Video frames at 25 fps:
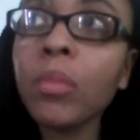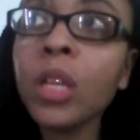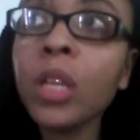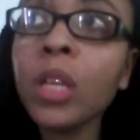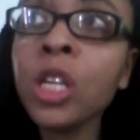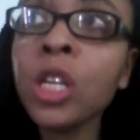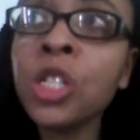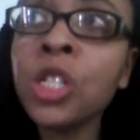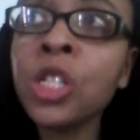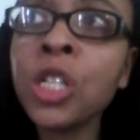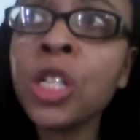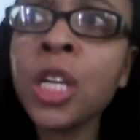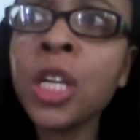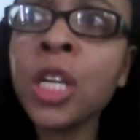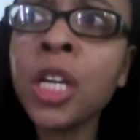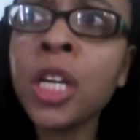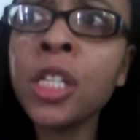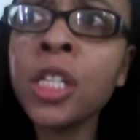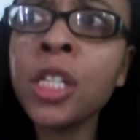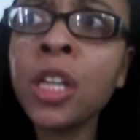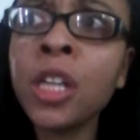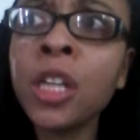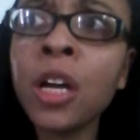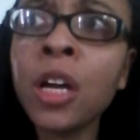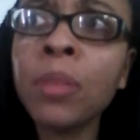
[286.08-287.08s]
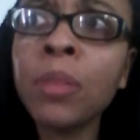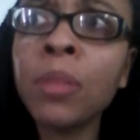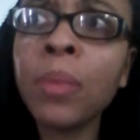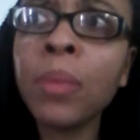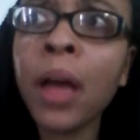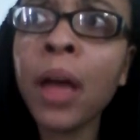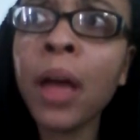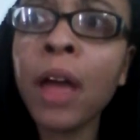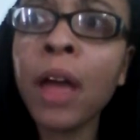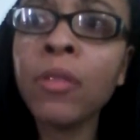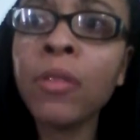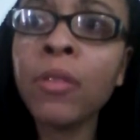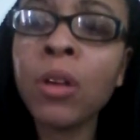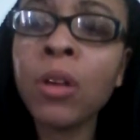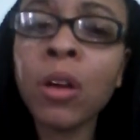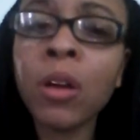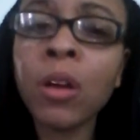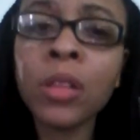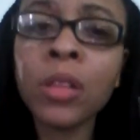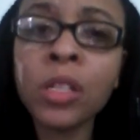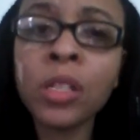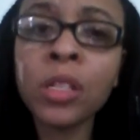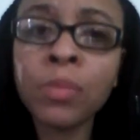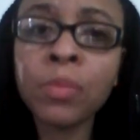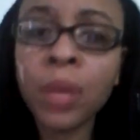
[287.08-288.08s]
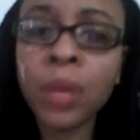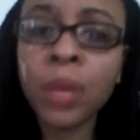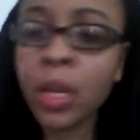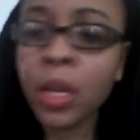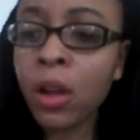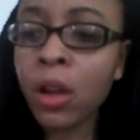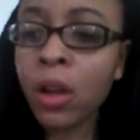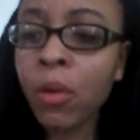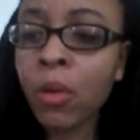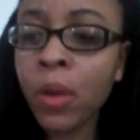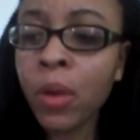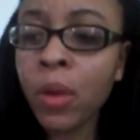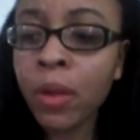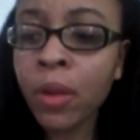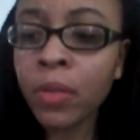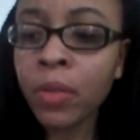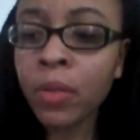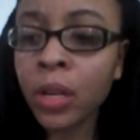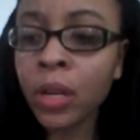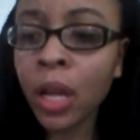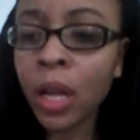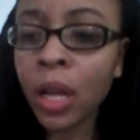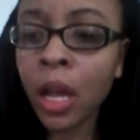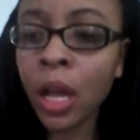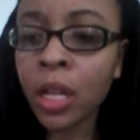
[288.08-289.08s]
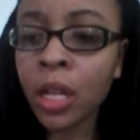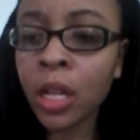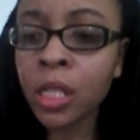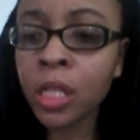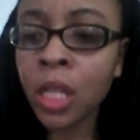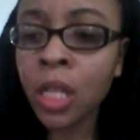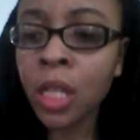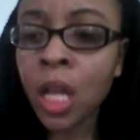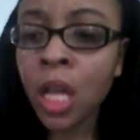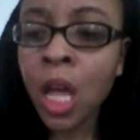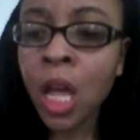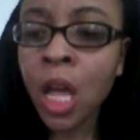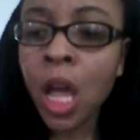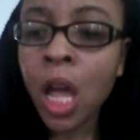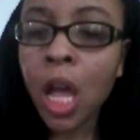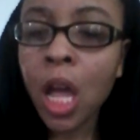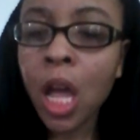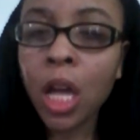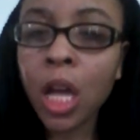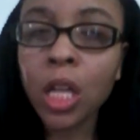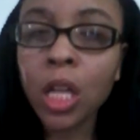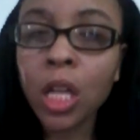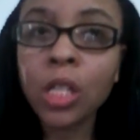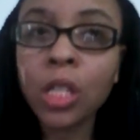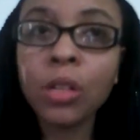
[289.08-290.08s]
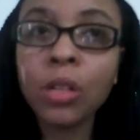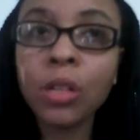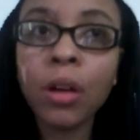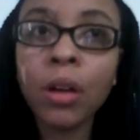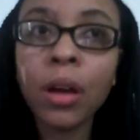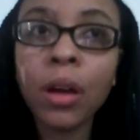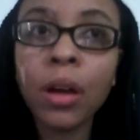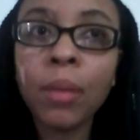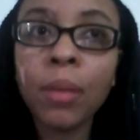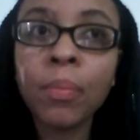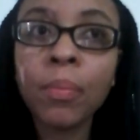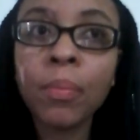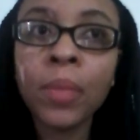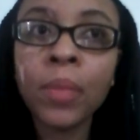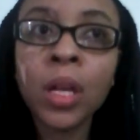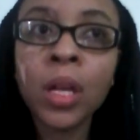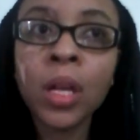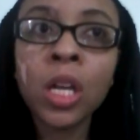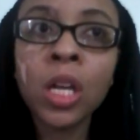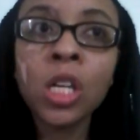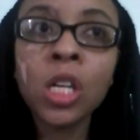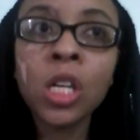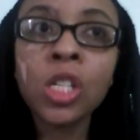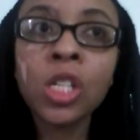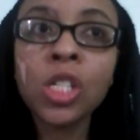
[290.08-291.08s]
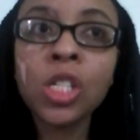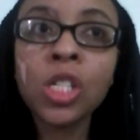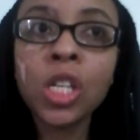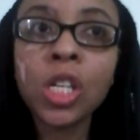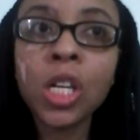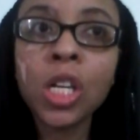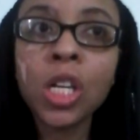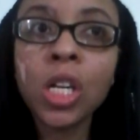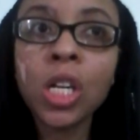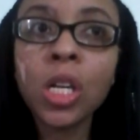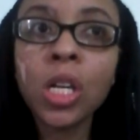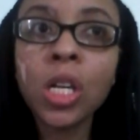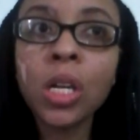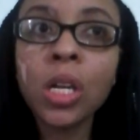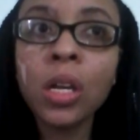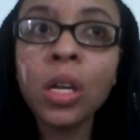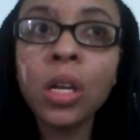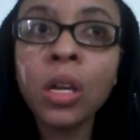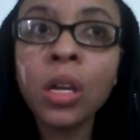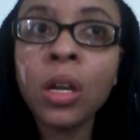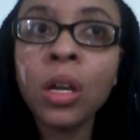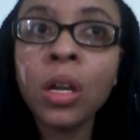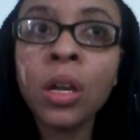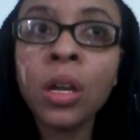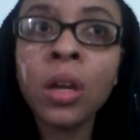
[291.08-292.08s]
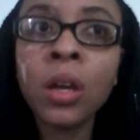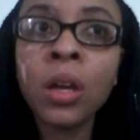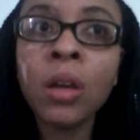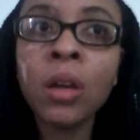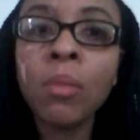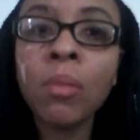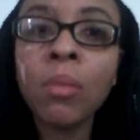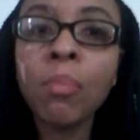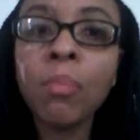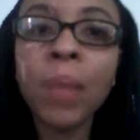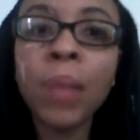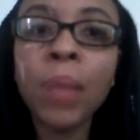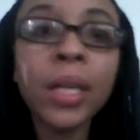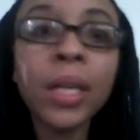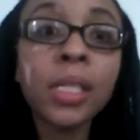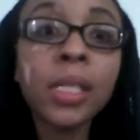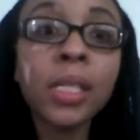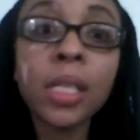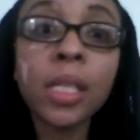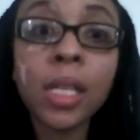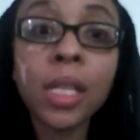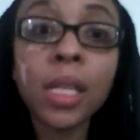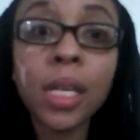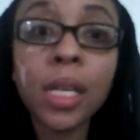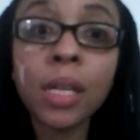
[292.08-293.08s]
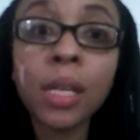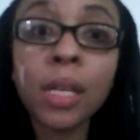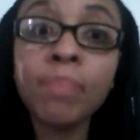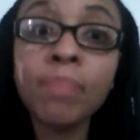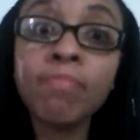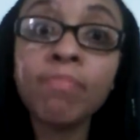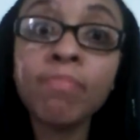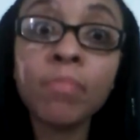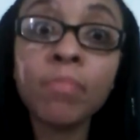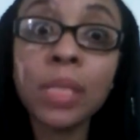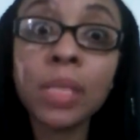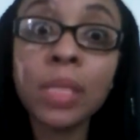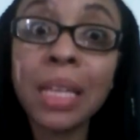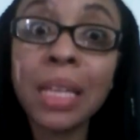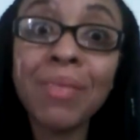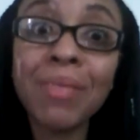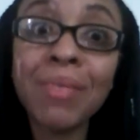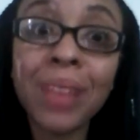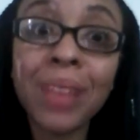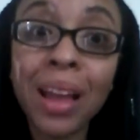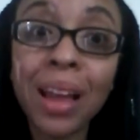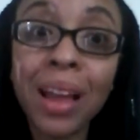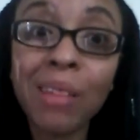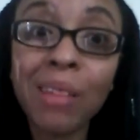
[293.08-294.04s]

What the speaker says: She ended up having all this money or whatever the case, and she basically was giving